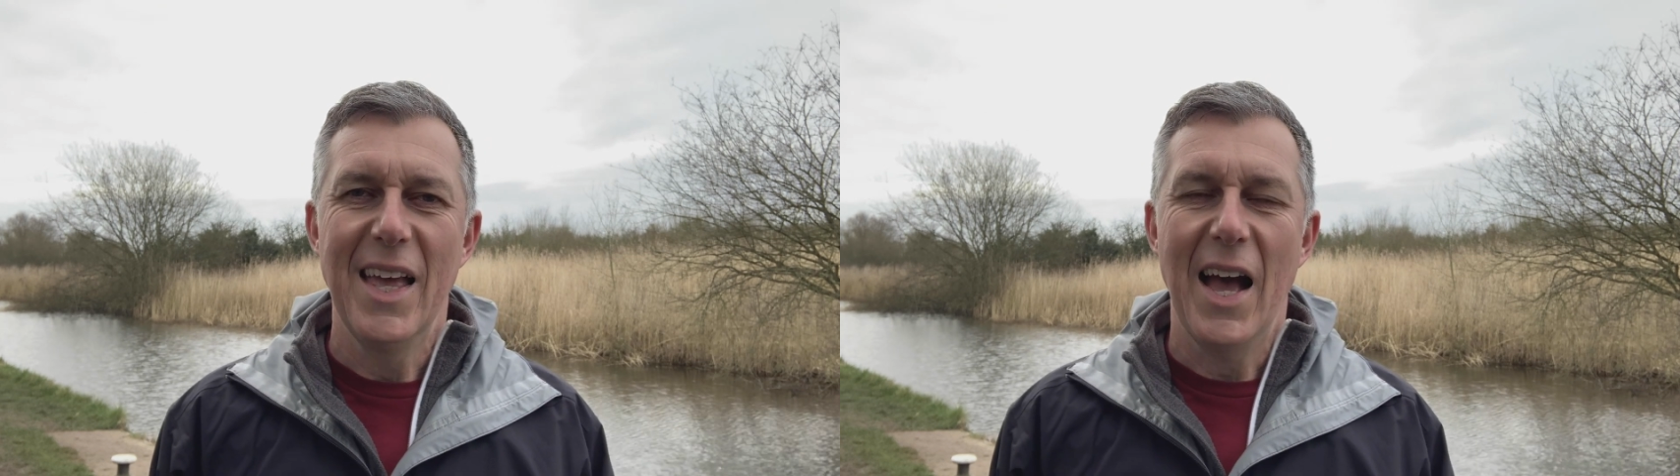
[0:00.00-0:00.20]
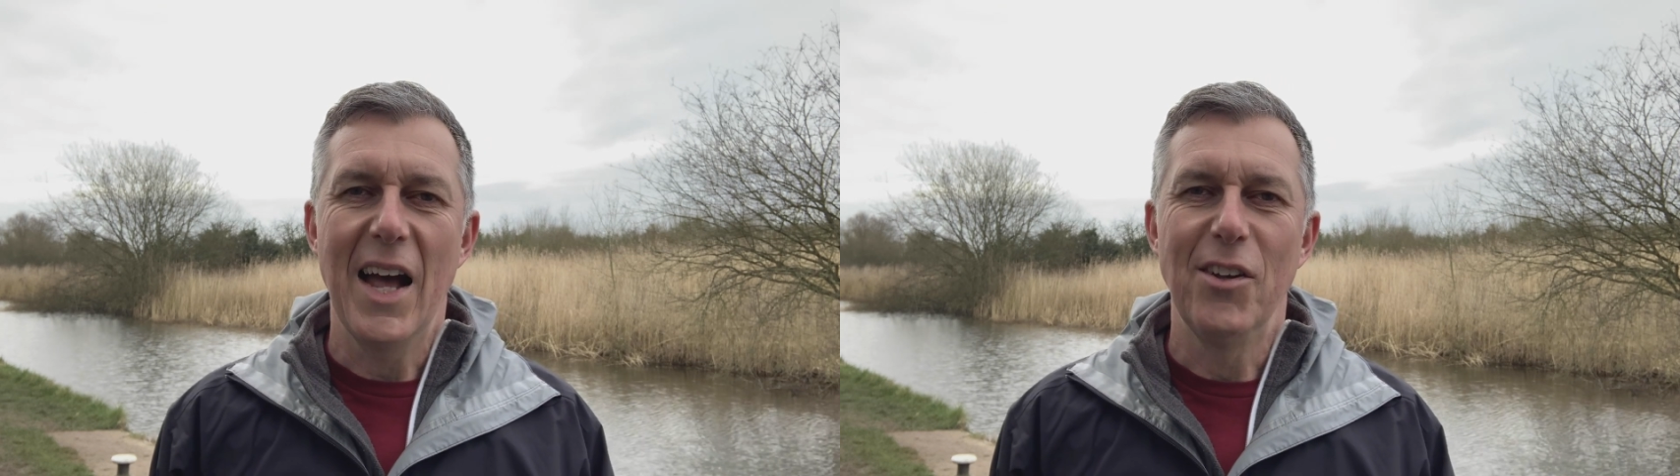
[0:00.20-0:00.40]

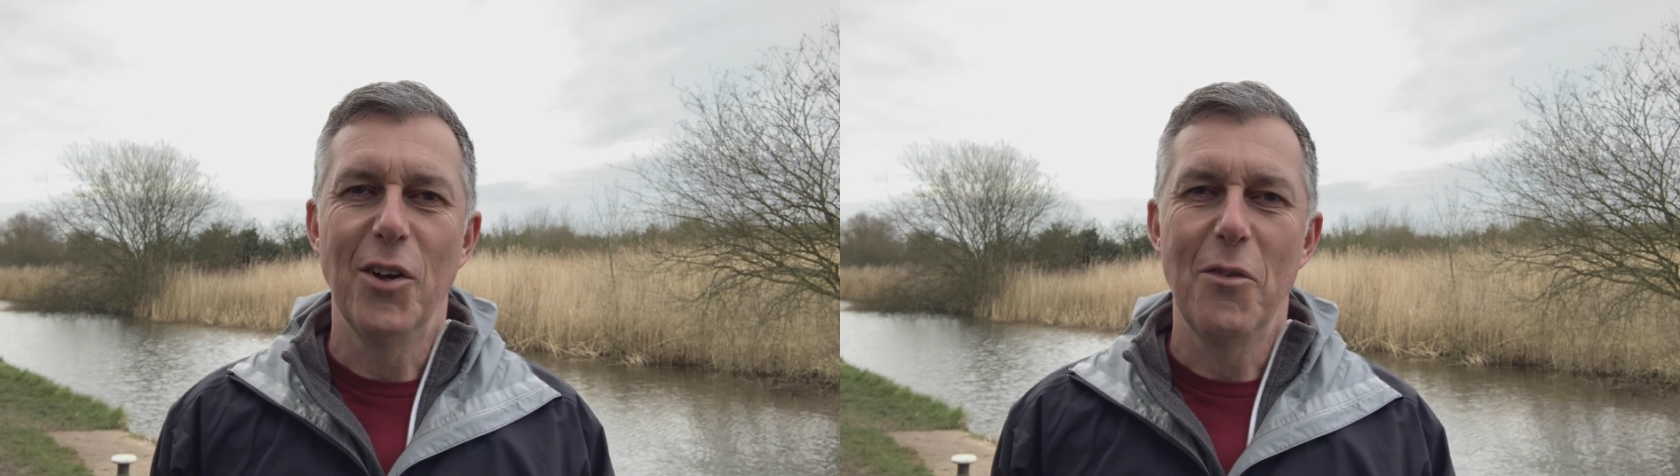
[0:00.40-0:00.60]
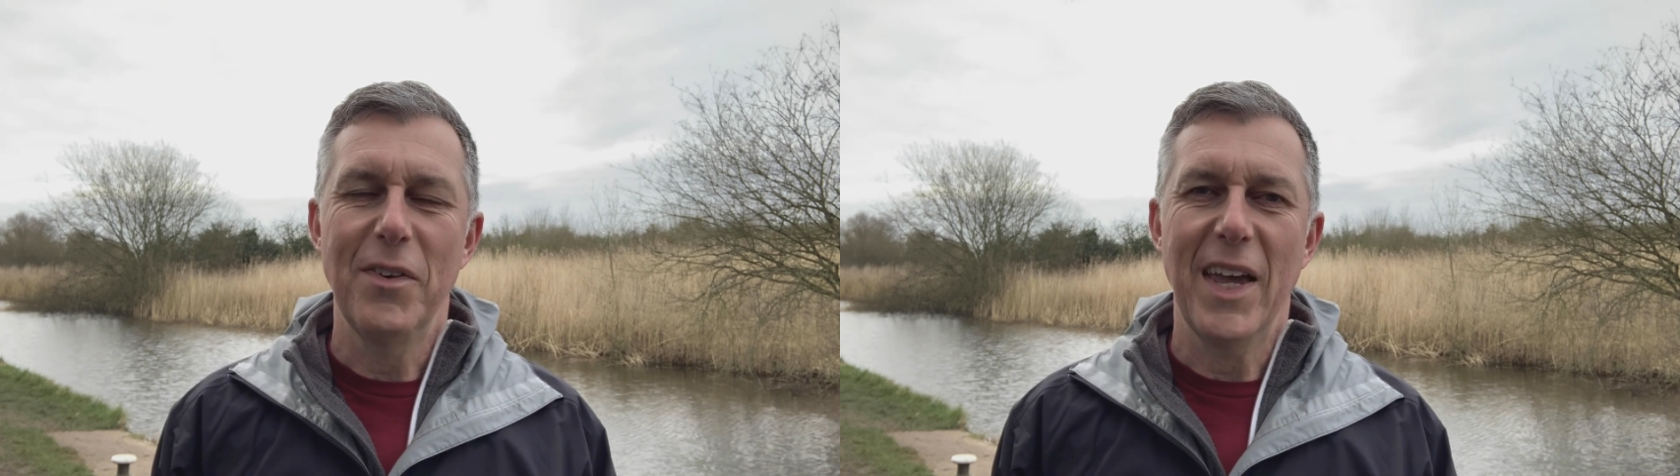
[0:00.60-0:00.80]
and
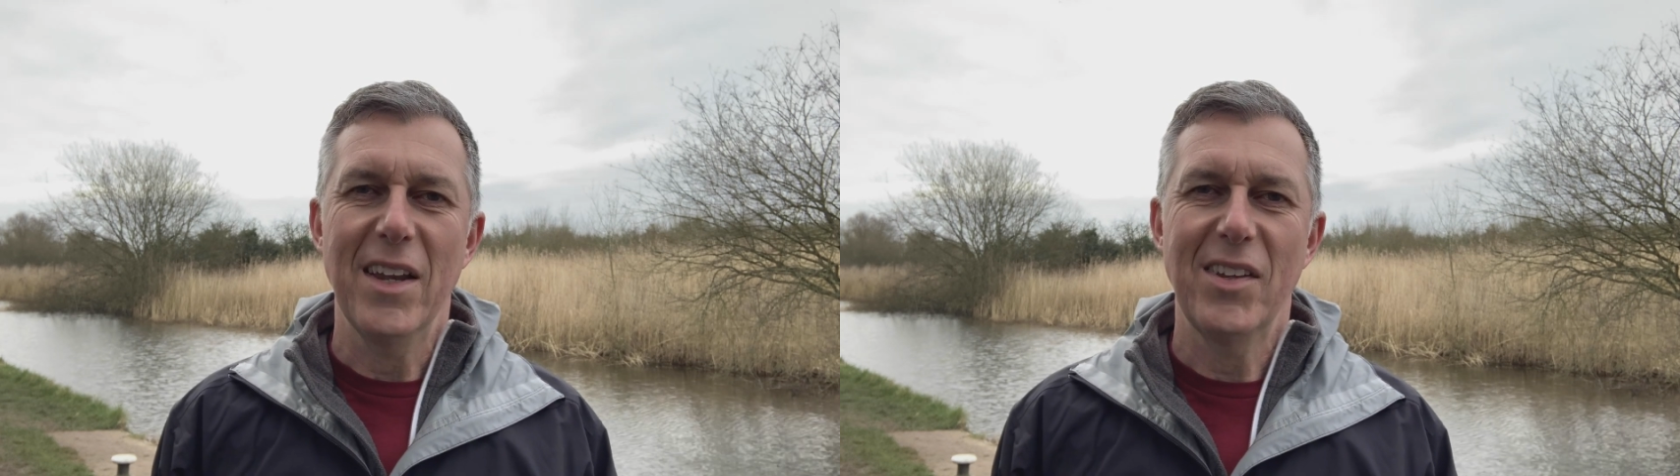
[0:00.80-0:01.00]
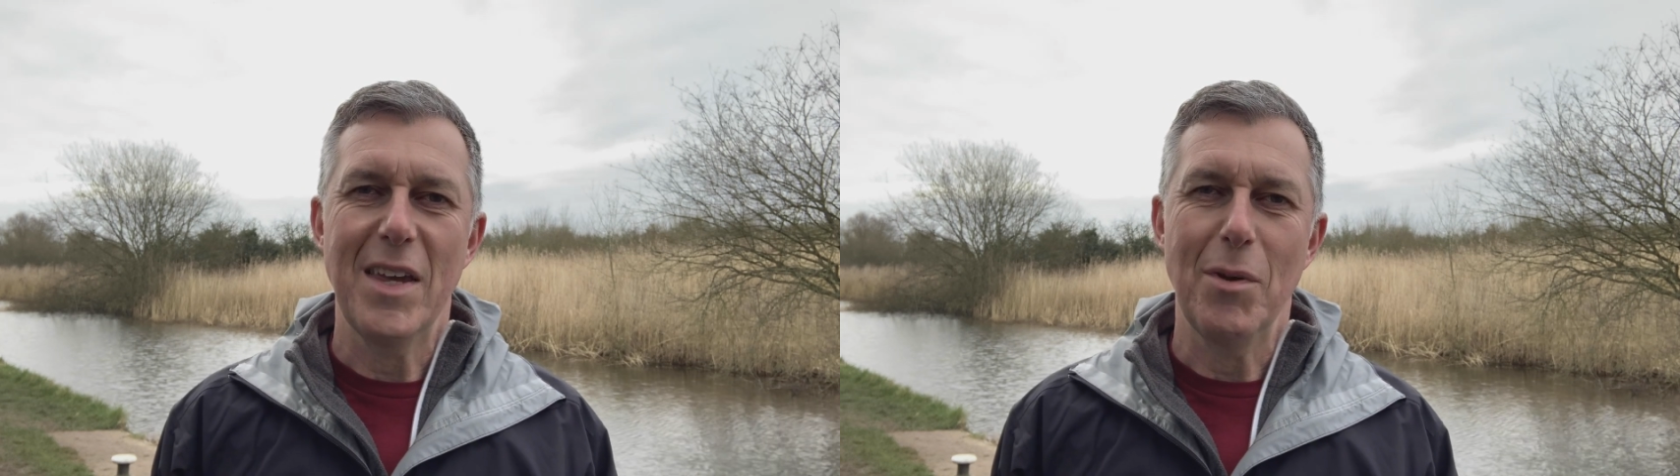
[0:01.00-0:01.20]
don't forget to
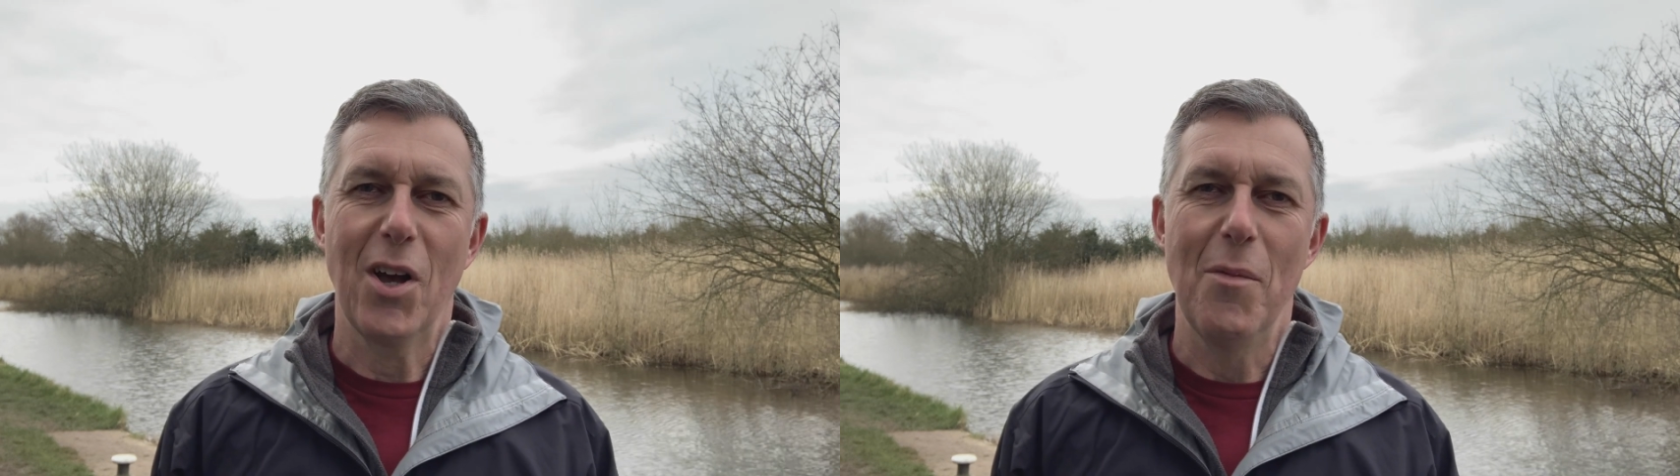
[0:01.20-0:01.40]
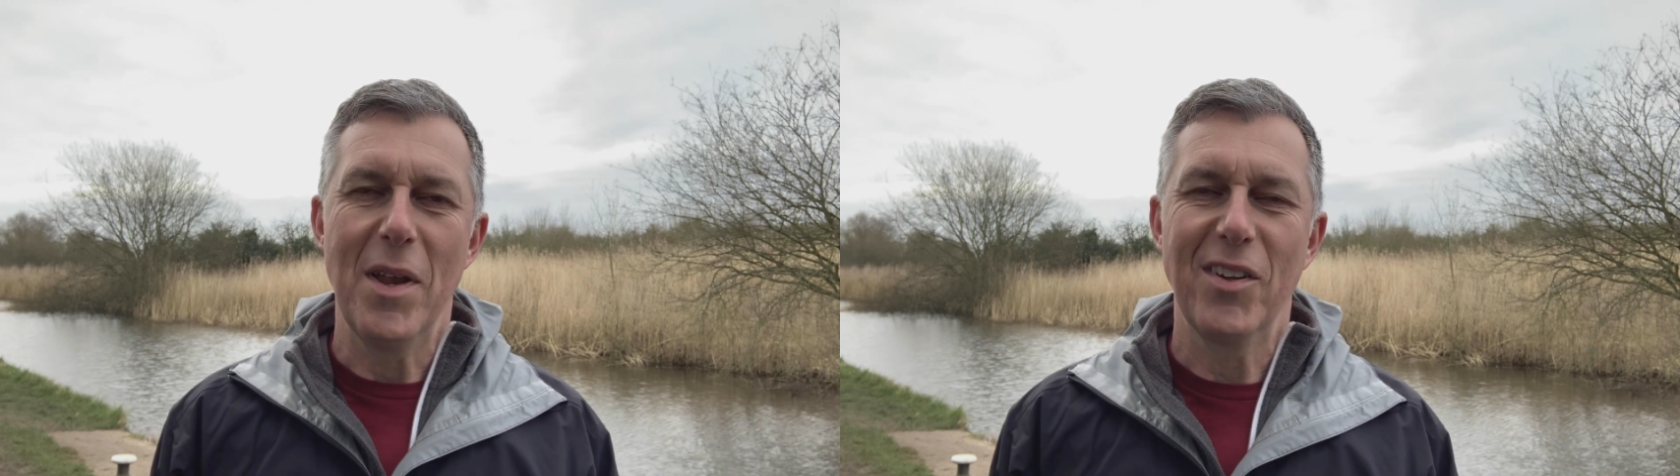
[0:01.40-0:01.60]
keep your
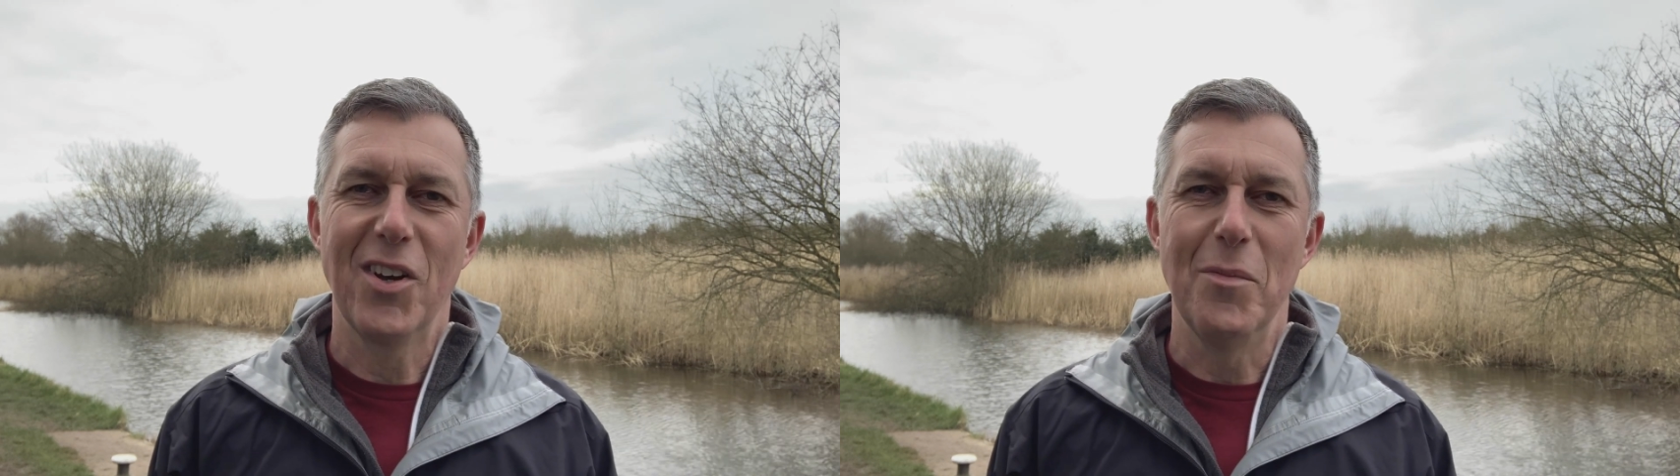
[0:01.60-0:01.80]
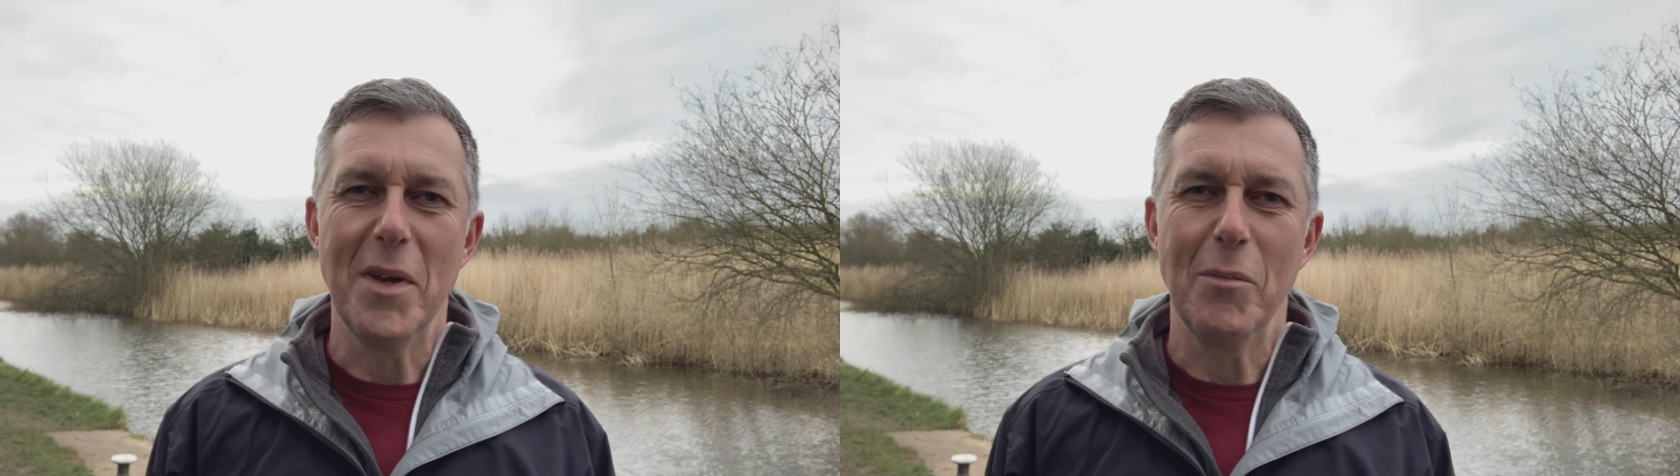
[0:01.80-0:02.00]
comments coming.